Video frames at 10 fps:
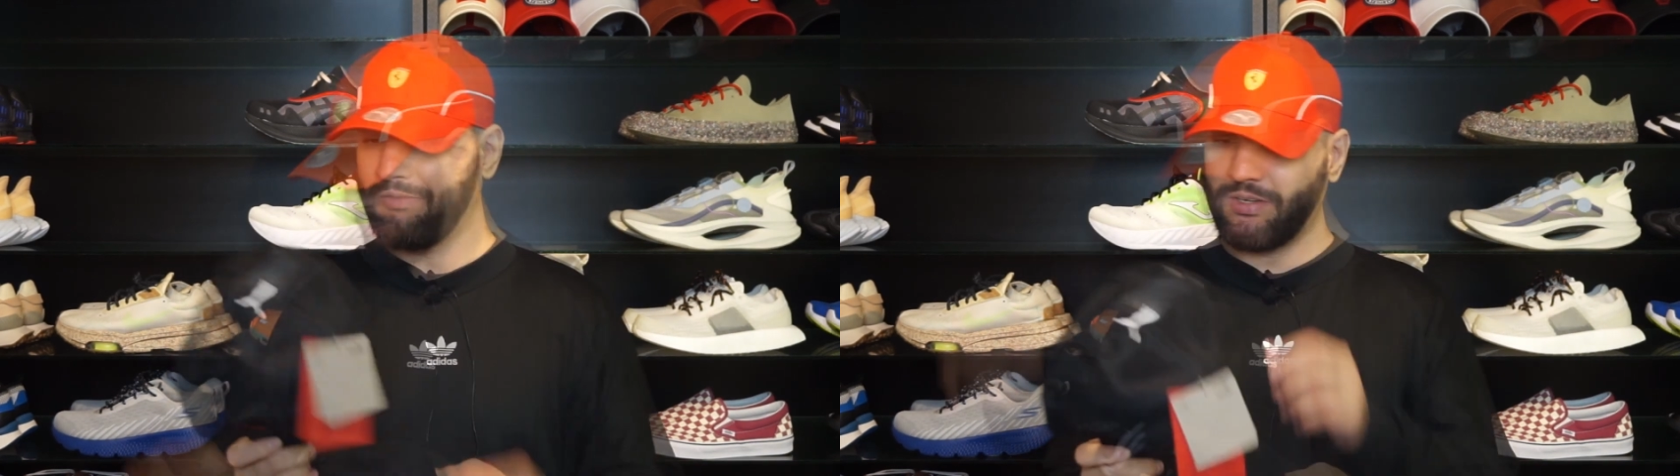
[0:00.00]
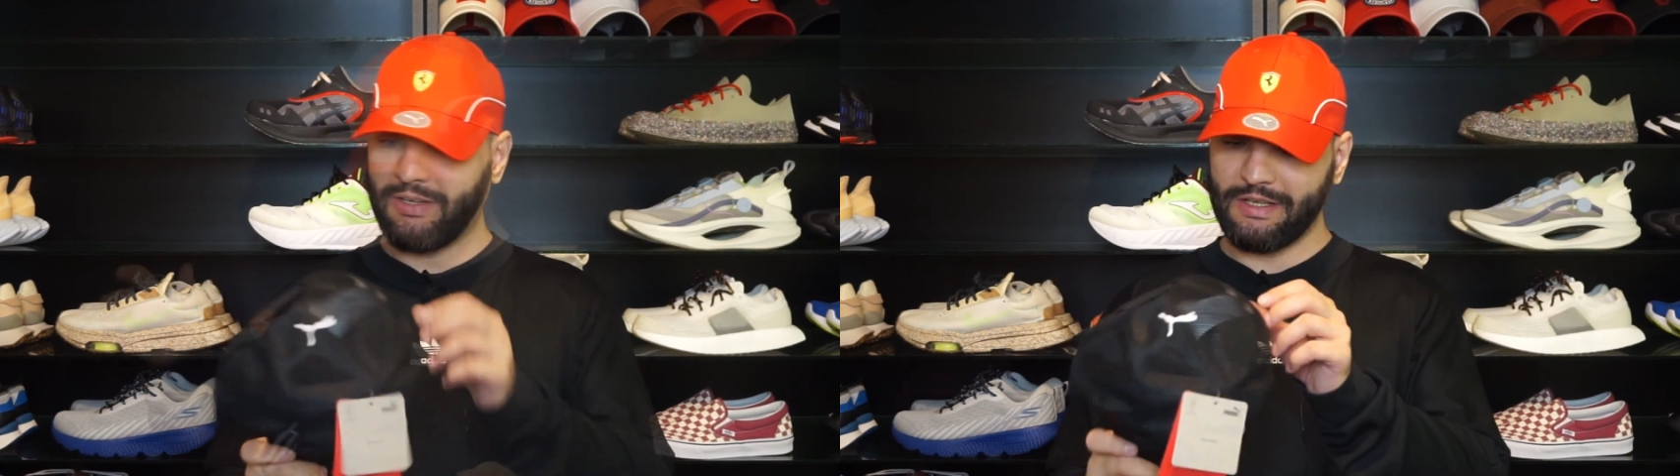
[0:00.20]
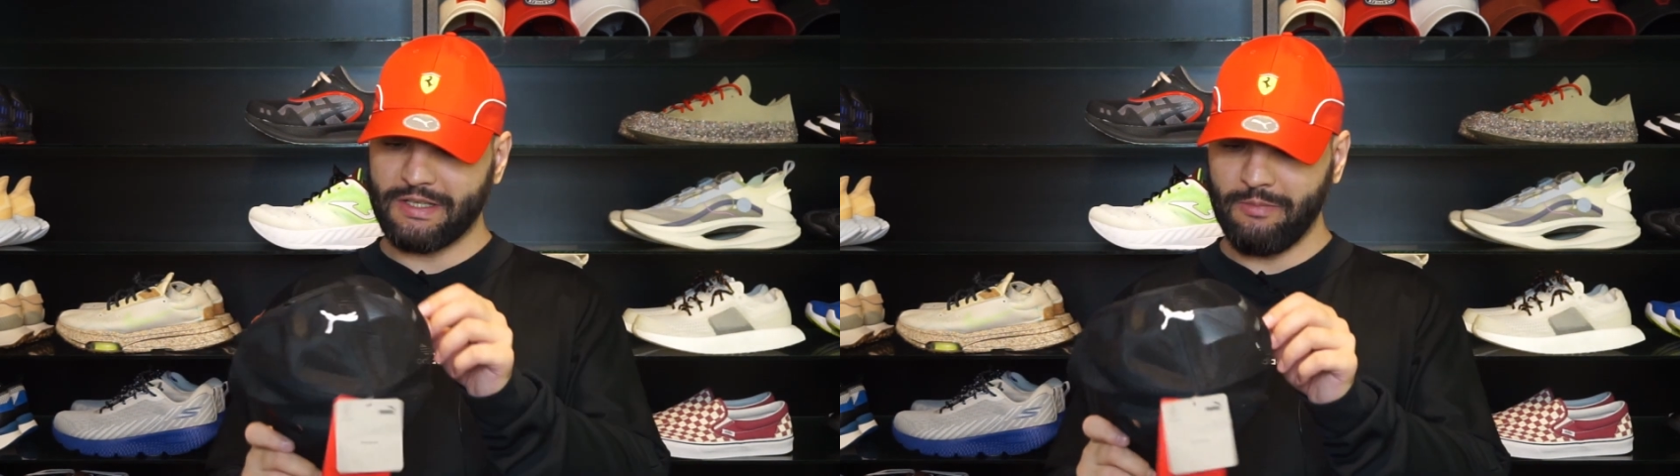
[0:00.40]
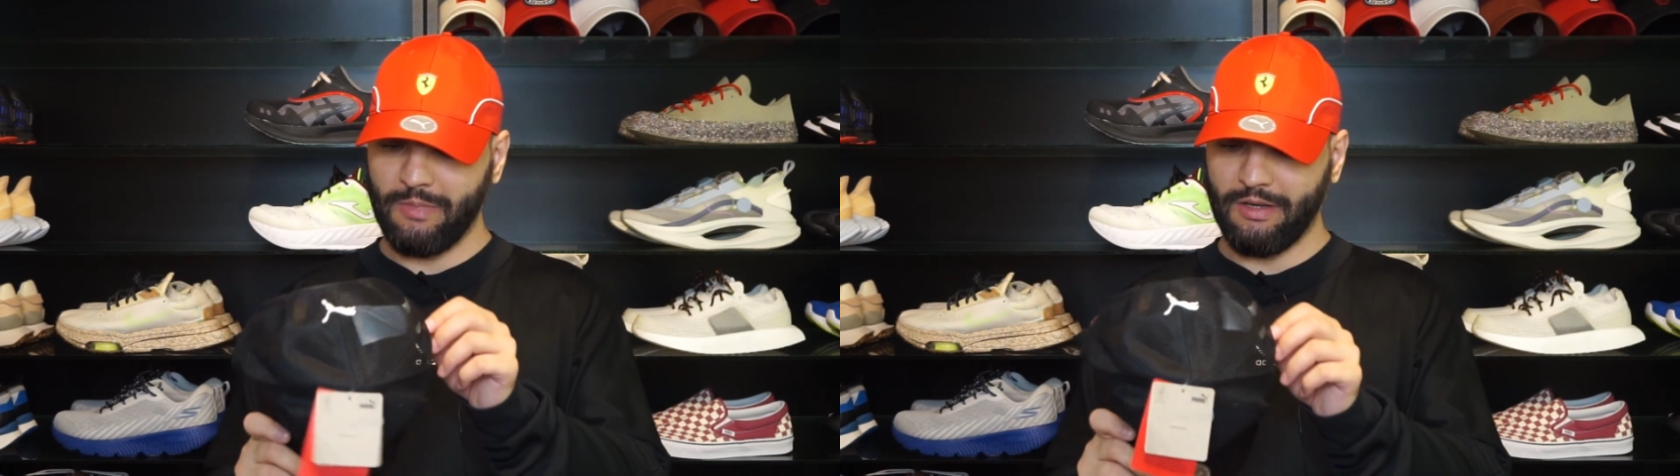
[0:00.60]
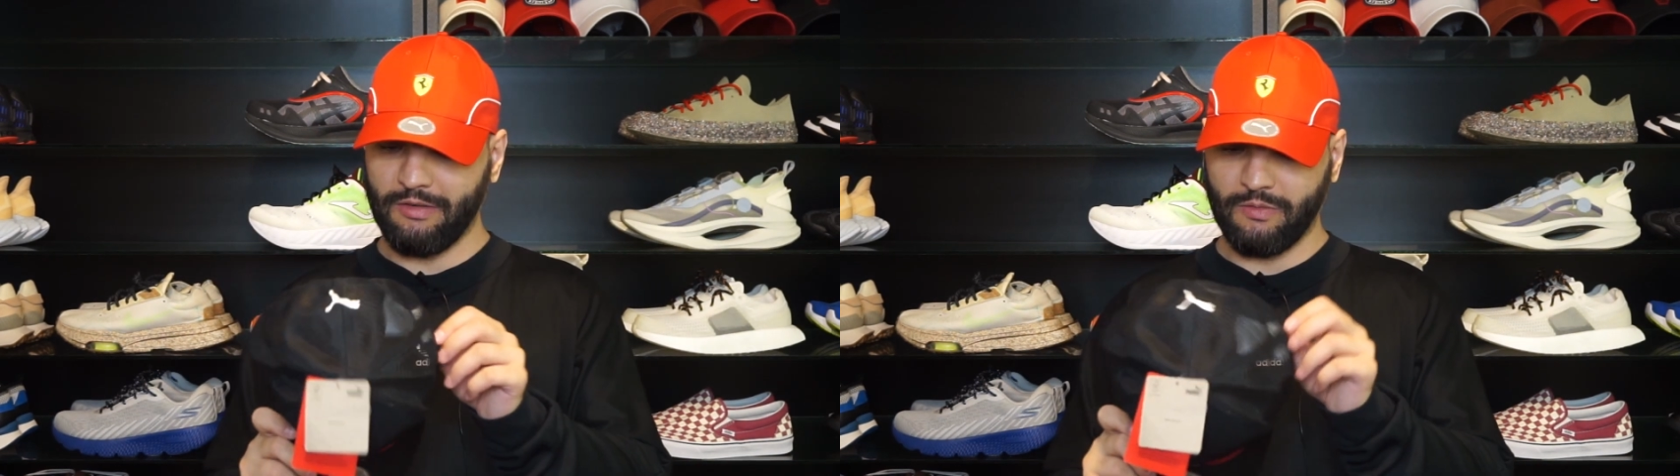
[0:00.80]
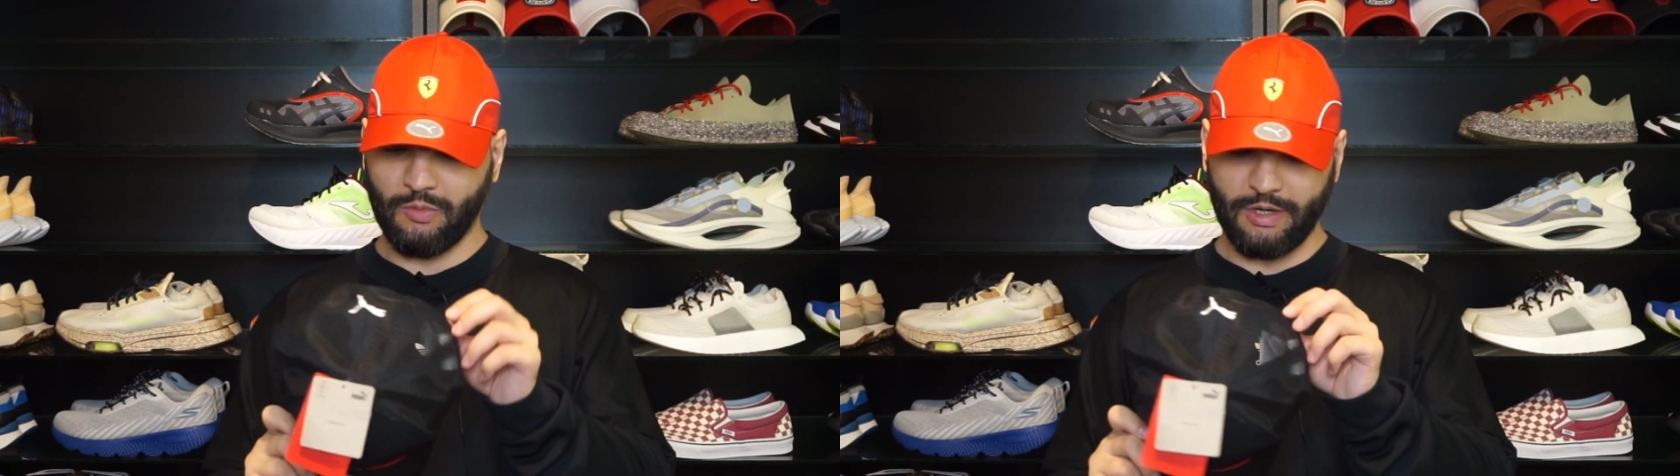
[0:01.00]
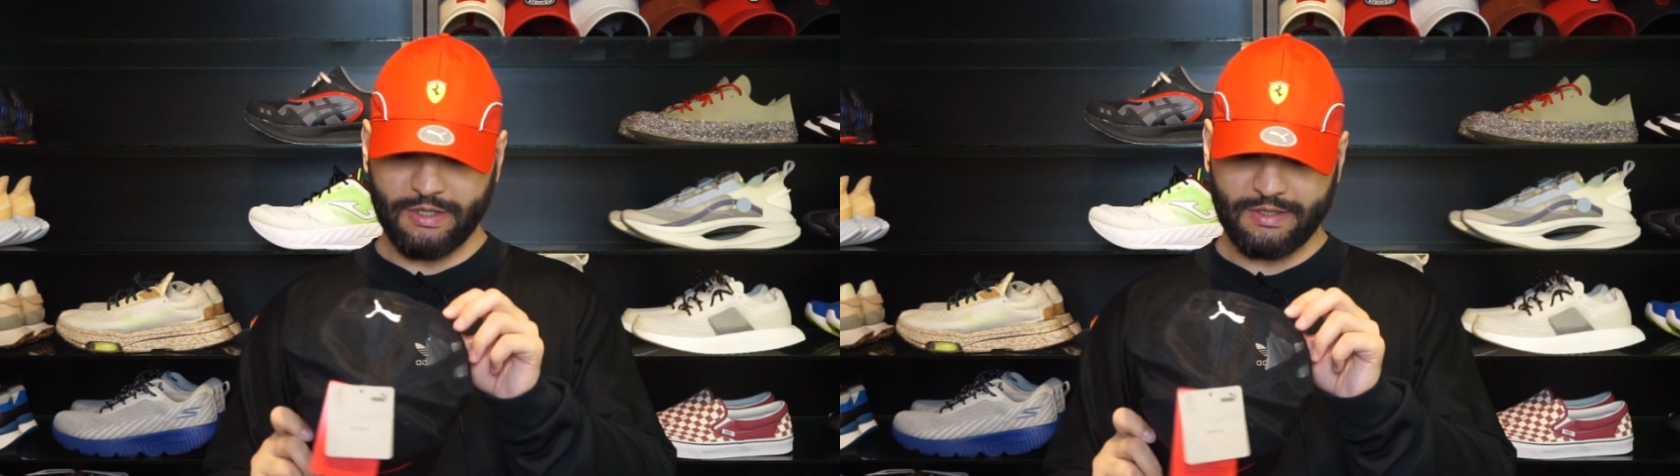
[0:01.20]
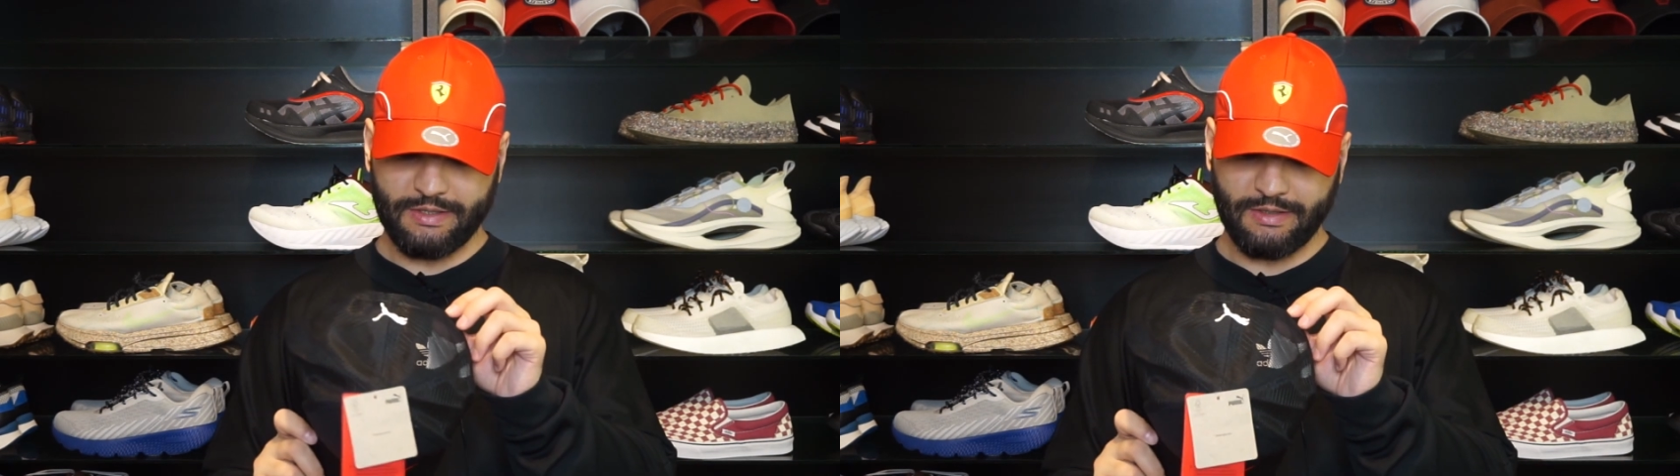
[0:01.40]
Very nicely made, of
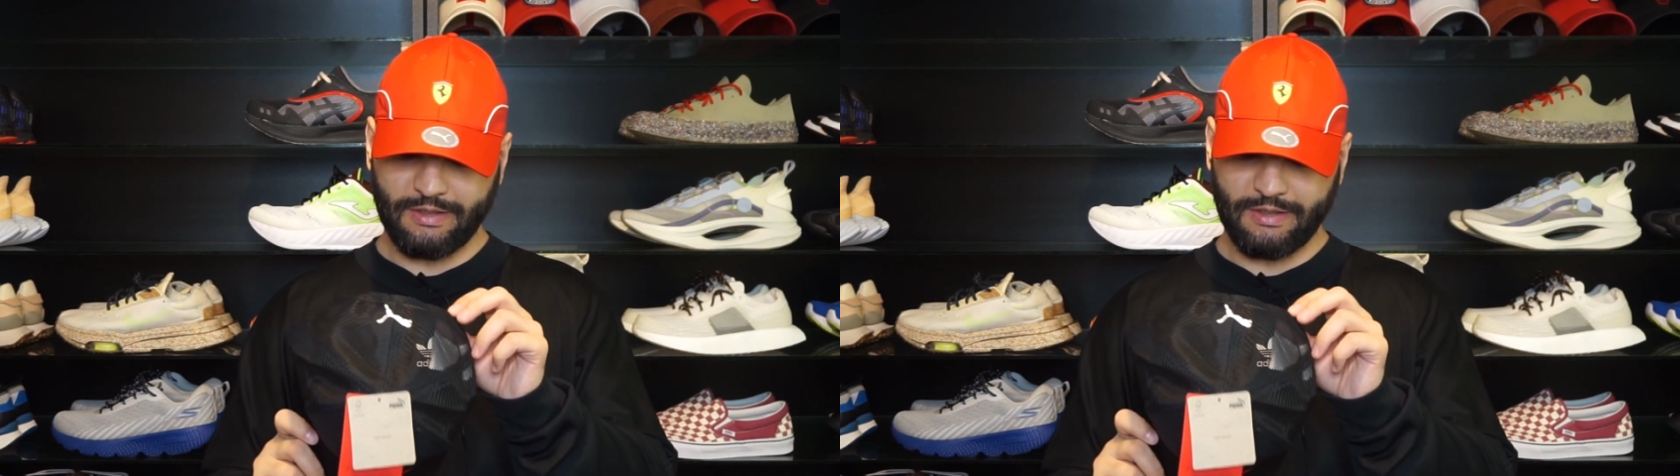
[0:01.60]
course.